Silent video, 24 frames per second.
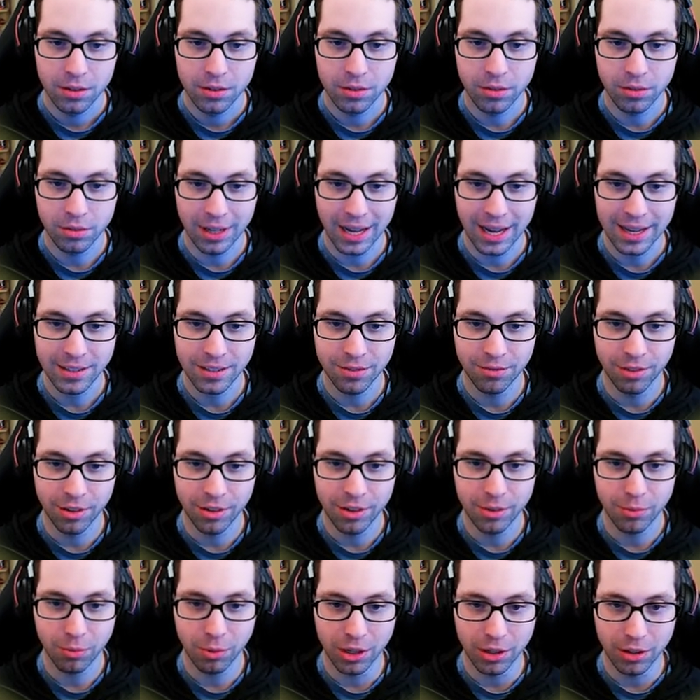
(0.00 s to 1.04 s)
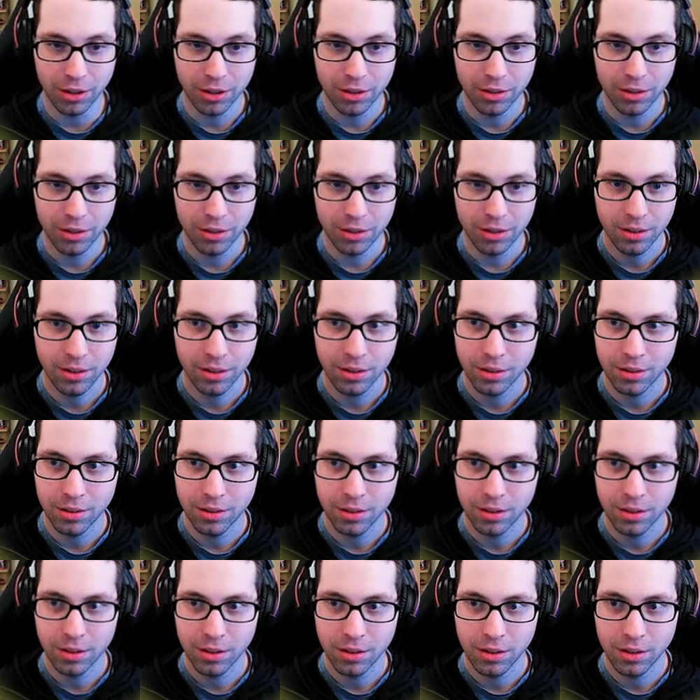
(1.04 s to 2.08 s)
So that's very rare.
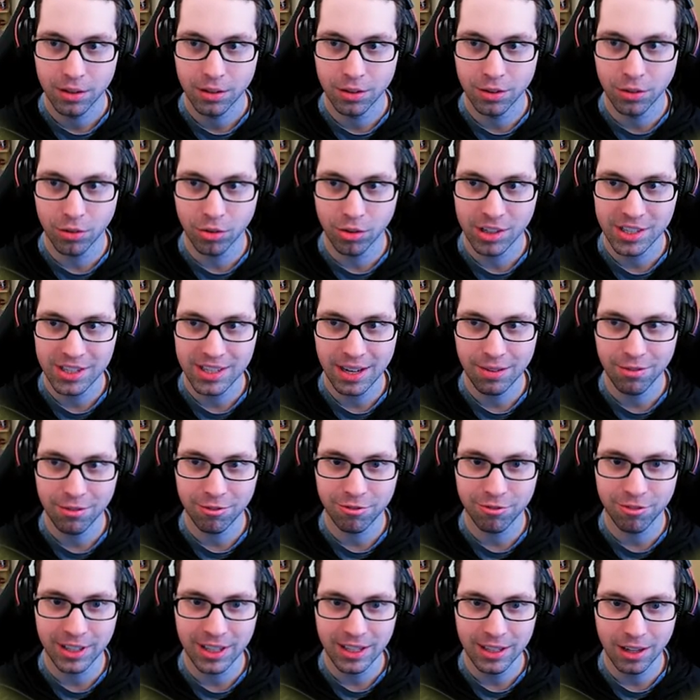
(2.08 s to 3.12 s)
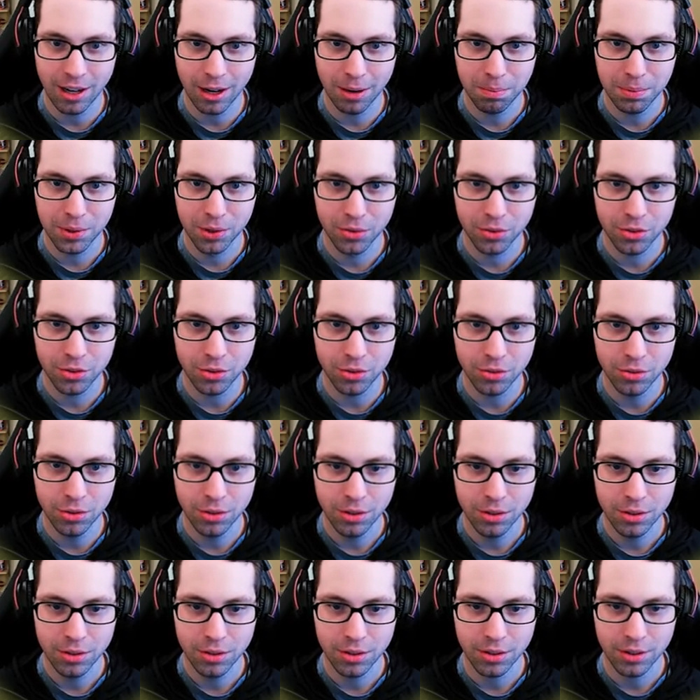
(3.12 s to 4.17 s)
37 feet, uphill two.
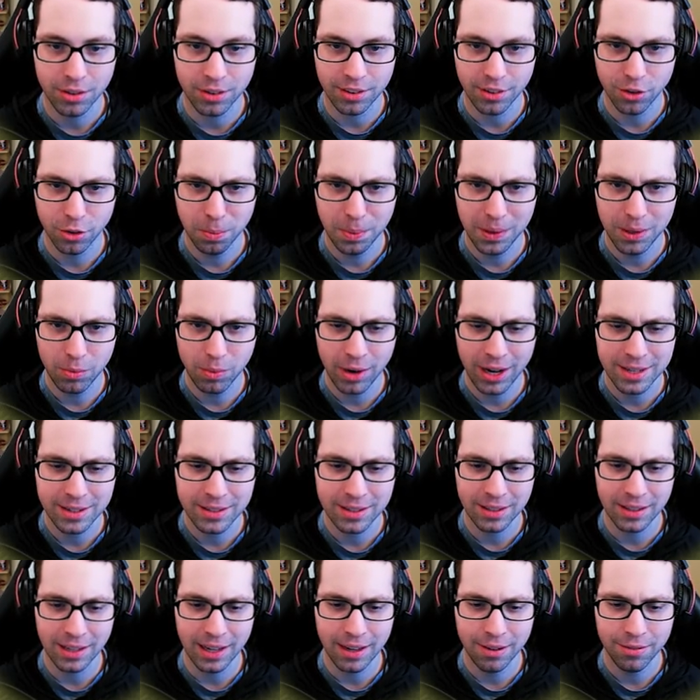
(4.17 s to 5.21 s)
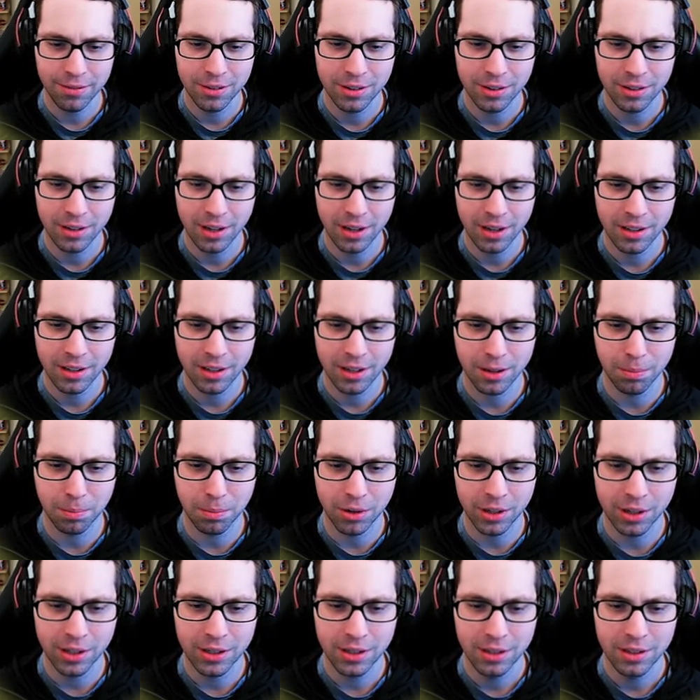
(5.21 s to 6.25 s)
A little bit right to left, not a lot of
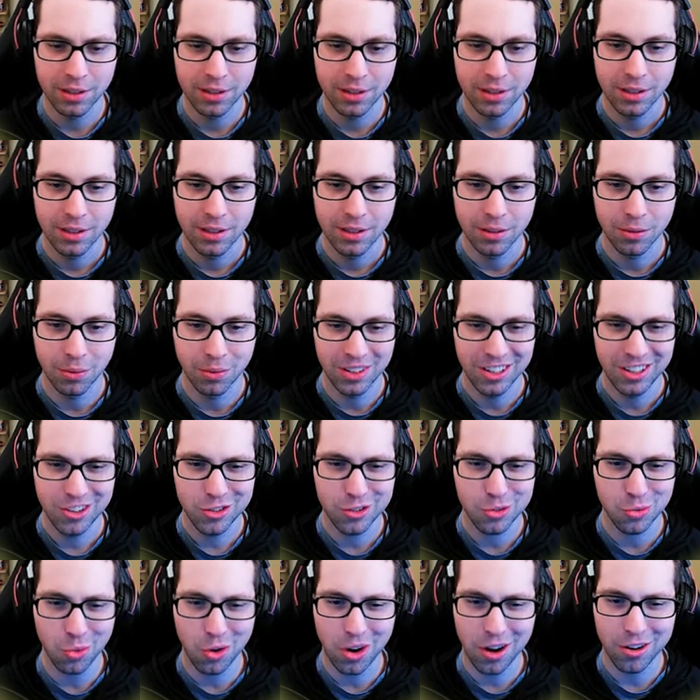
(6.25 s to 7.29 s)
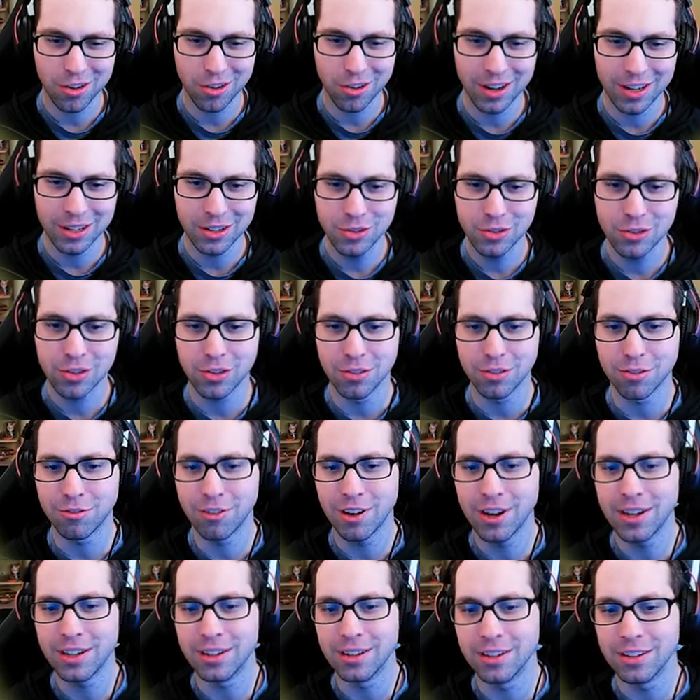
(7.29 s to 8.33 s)
break. When there's water, I usually
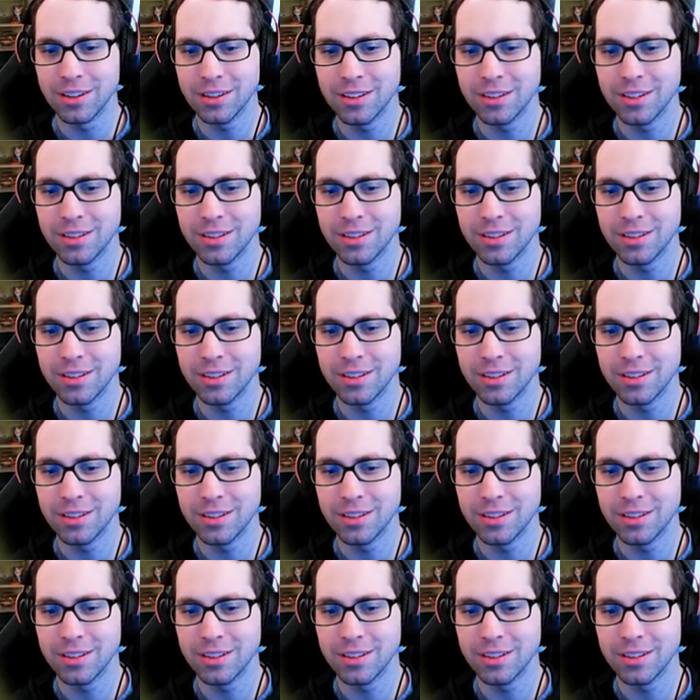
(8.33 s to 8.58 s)
find it.